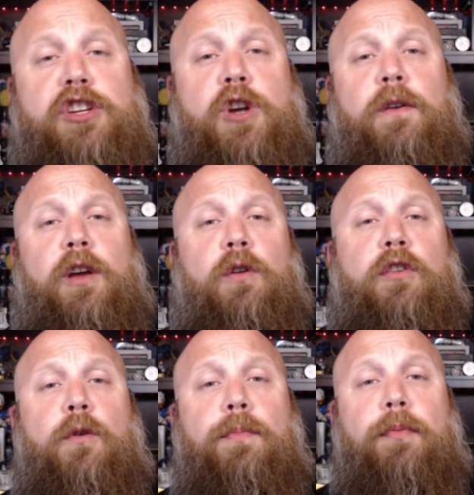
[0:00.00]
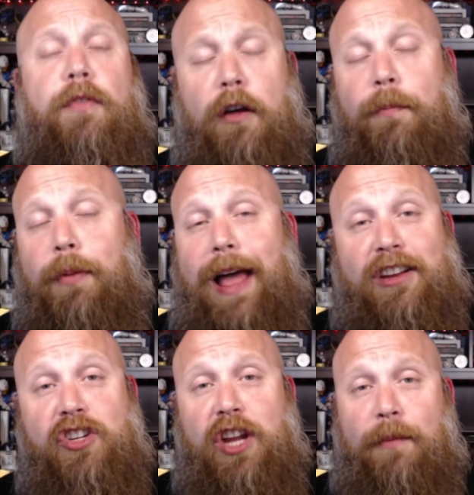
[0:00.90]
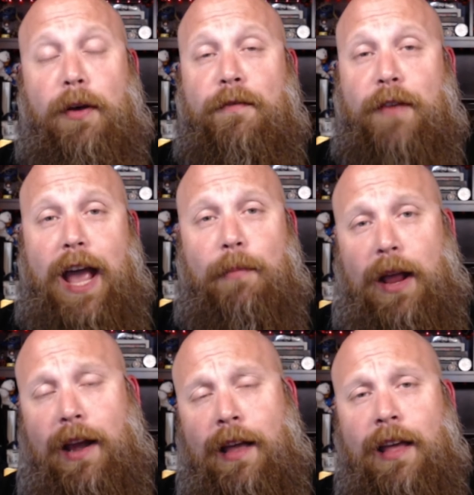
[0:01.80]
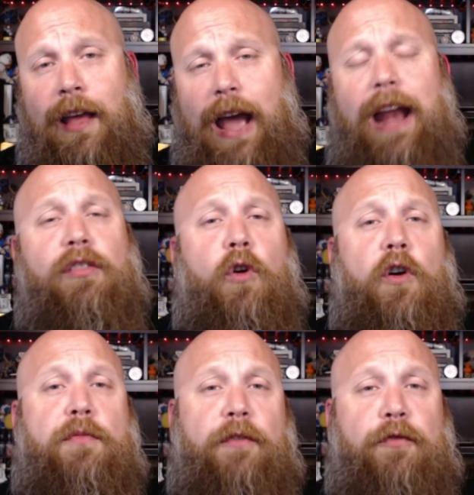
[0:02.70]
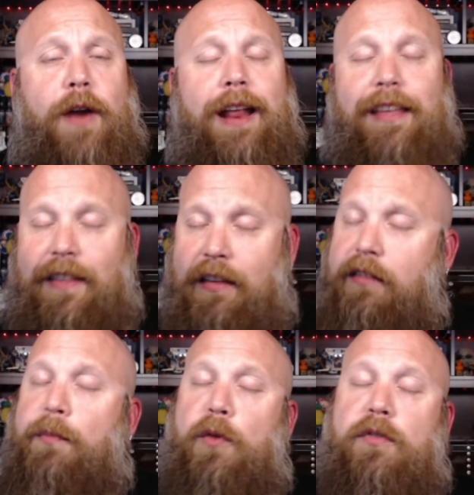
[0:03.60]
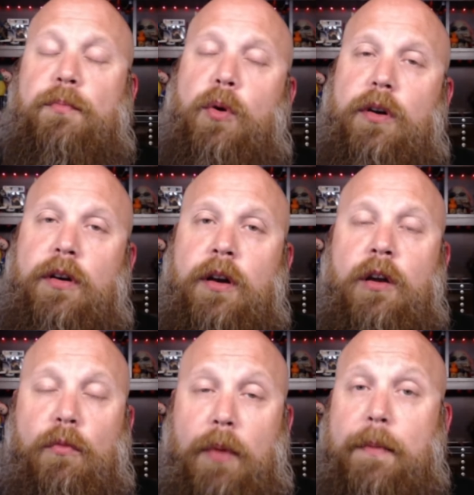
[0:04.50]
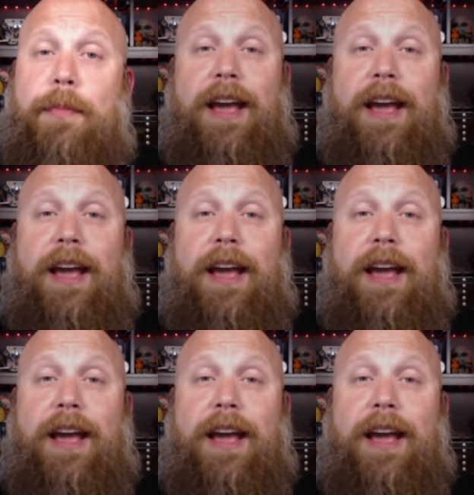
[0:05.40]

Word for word: Show YouTube, the black sheep of gaming. And as always, my friends, and this is most important, remember to be